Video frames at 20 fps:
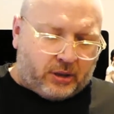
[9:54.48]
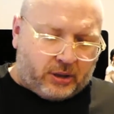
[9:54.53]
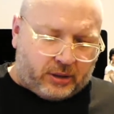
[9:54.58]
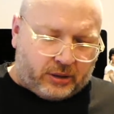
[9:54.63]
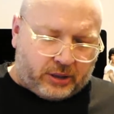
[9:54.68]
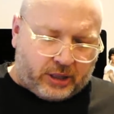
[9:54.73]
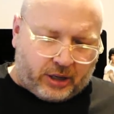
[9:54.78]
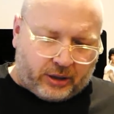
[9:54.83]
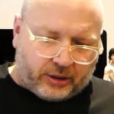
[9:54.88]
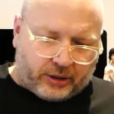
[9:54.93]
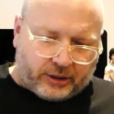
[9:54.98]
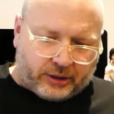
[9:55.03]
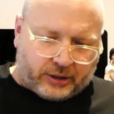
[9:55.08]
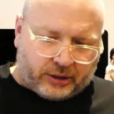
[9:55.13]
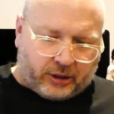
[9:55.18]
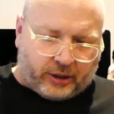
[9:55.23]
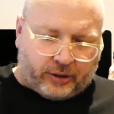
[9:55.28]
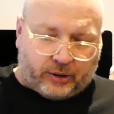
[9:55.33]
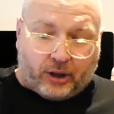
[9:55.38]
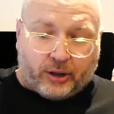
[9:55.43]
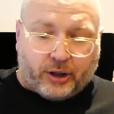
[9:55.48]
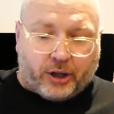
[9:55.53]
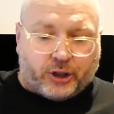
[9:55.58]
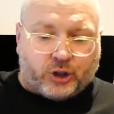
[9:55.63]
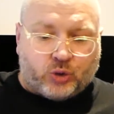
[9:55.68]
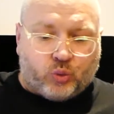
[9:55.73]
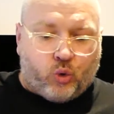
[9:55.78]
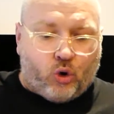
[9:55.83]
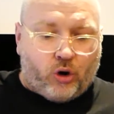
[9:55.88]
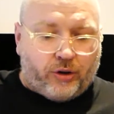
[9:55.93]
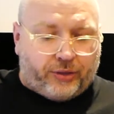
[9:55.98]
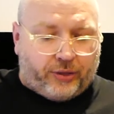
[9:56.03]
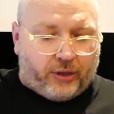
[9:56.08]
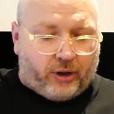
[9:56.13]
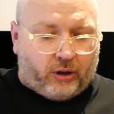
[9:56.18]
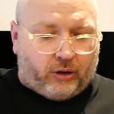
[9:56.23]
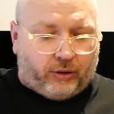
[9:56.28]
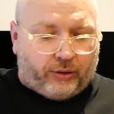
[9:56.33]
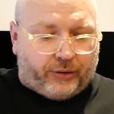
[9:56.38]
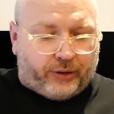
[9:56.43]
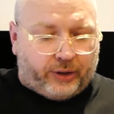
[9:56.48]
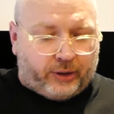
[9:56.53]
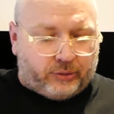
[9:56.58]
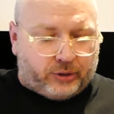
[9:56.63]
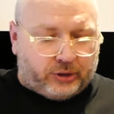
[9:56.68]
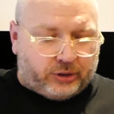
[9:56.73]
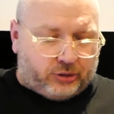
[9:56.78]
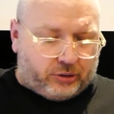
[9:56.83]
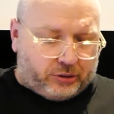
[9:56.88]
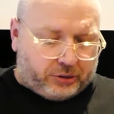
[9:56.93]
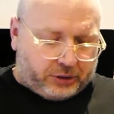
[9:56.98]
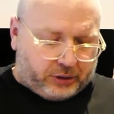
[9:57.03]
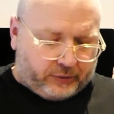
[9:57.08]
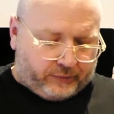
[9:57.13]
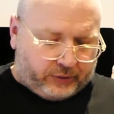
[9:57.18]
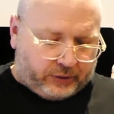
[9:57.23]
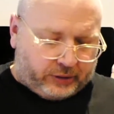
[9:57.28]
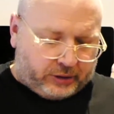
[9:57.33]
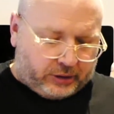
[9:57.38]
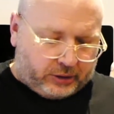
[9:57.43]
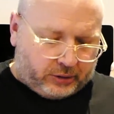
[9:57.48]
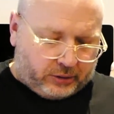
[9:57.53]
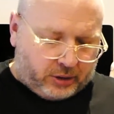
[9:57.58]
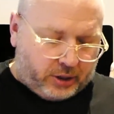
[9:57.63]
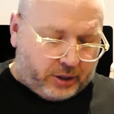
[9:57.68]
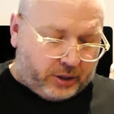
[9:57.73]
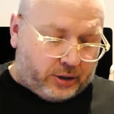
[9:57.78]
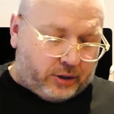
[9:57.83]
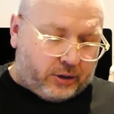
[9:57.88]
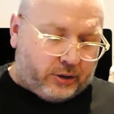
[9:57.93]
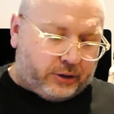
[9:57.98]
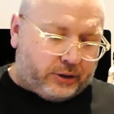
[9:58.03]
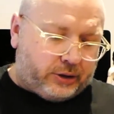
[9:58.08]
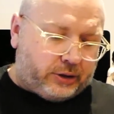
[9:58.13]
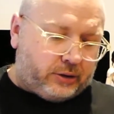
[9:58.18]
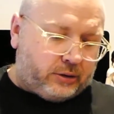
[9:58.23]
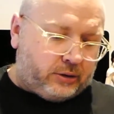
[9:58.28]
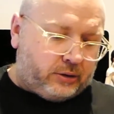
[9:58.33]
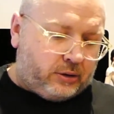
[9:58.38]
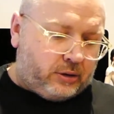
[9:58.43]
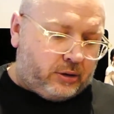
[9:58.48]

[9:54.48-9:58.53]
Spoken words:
Yeah, it's worth the whole thing. I'm just trying to see if there's any liner notes.